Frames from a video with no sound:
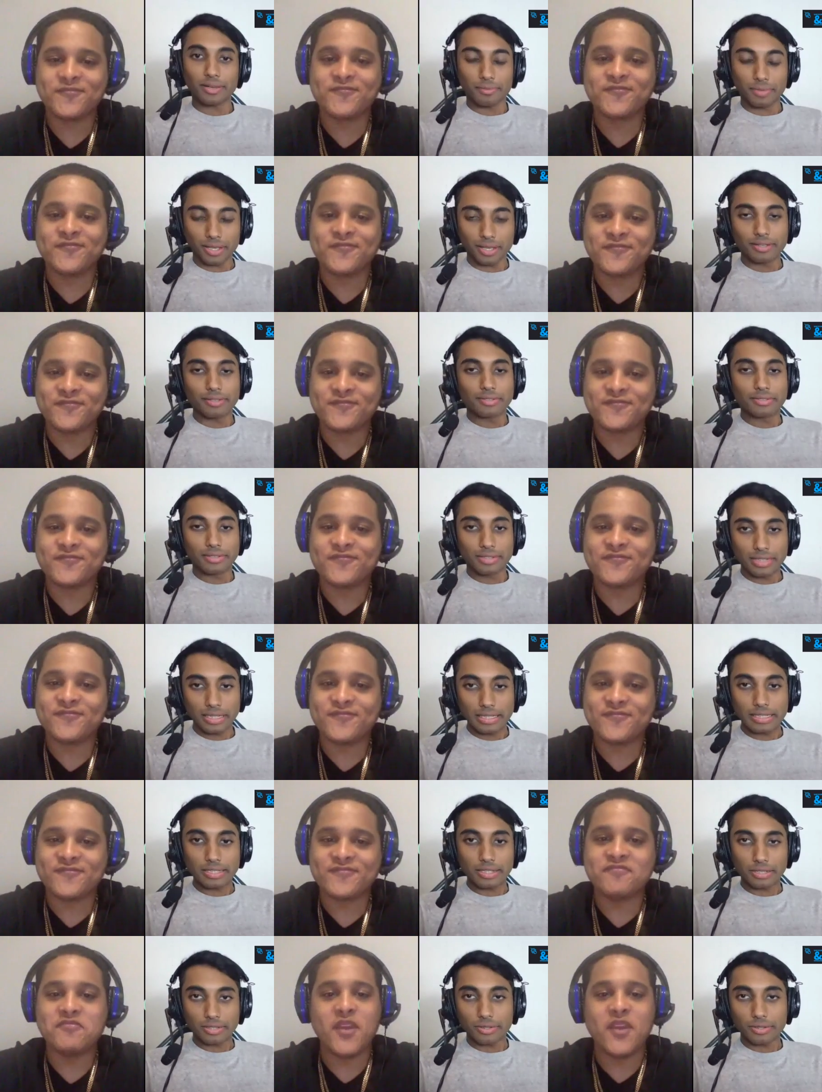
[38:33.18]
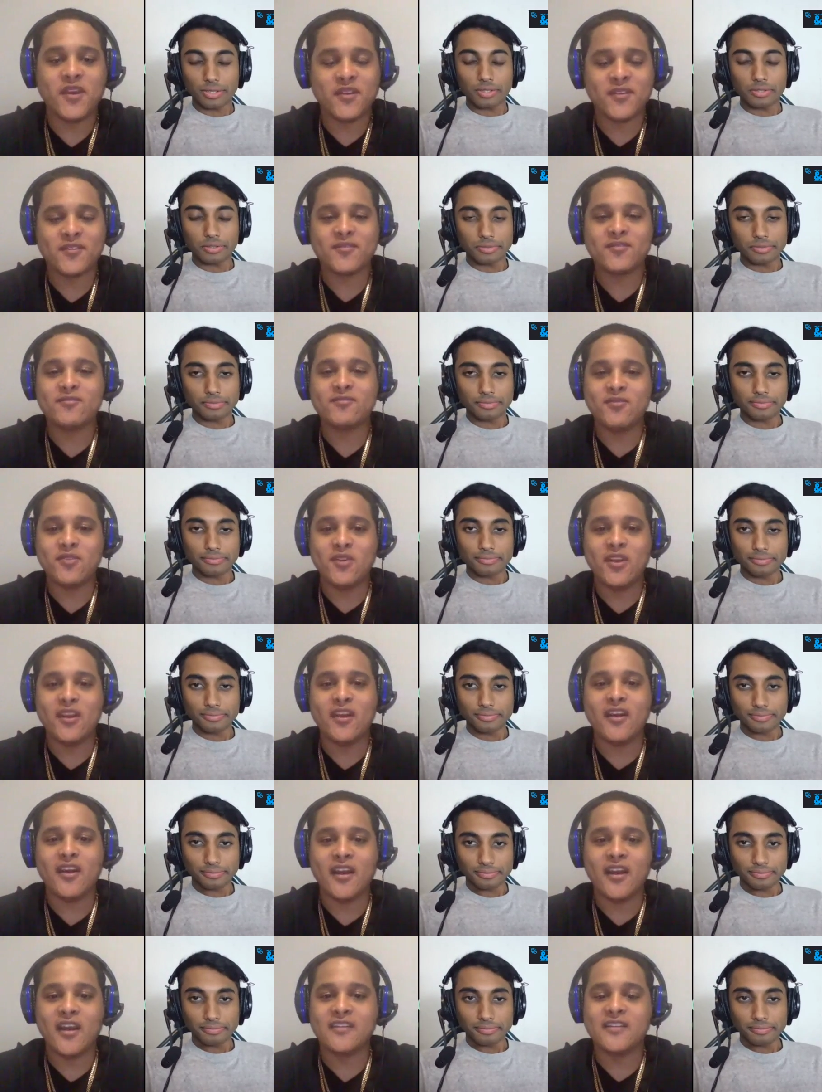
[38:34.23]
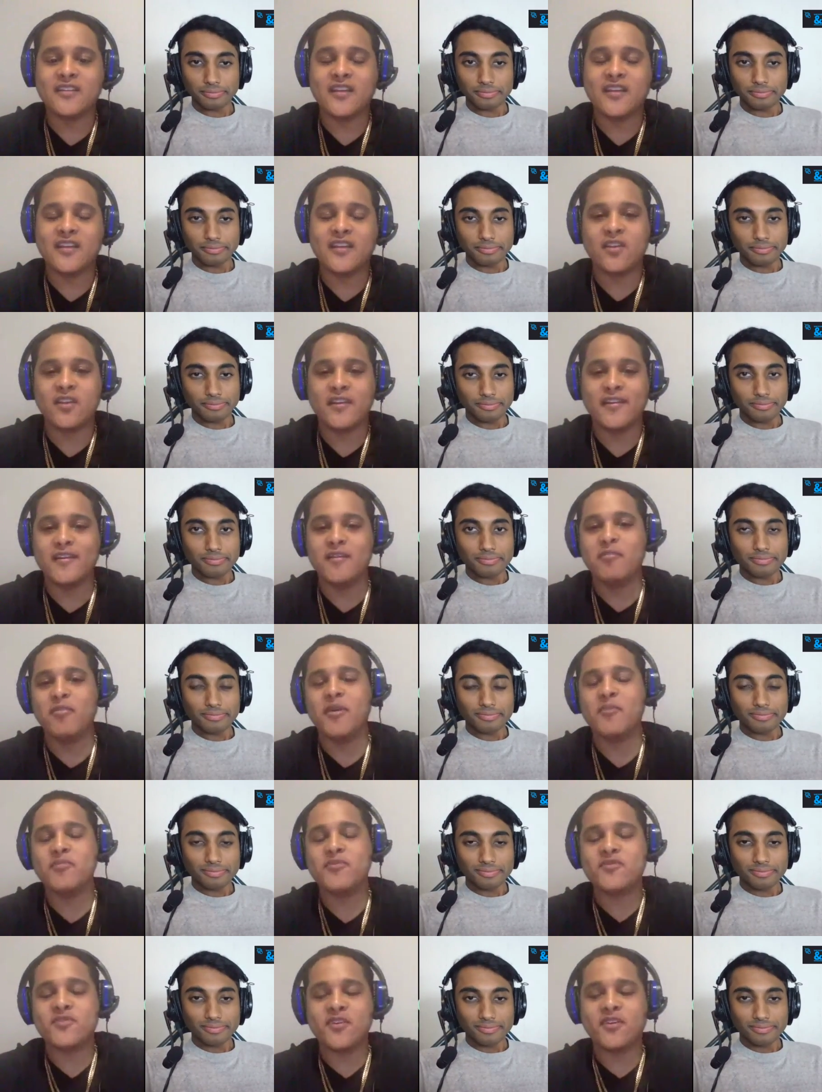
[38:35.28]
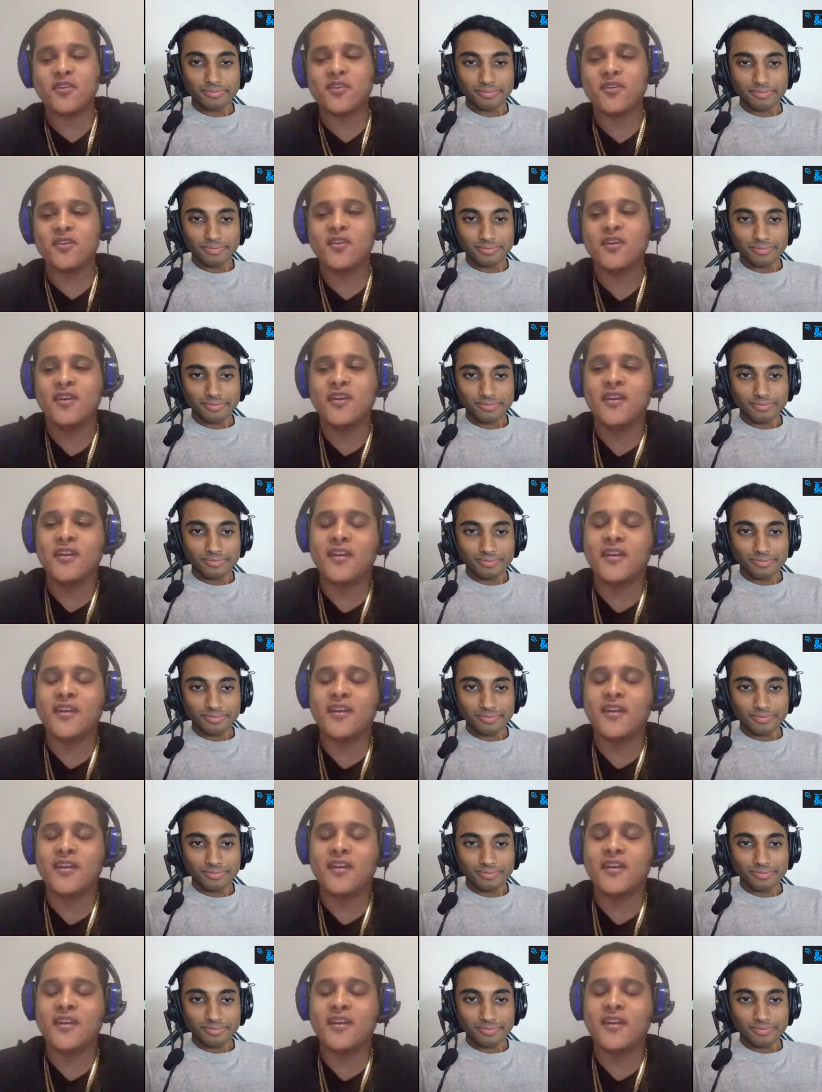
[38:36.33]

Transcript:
Speaker 1: that, man. That's a good
Speaker 2: quote. Yeah, I saw that on bumper sticker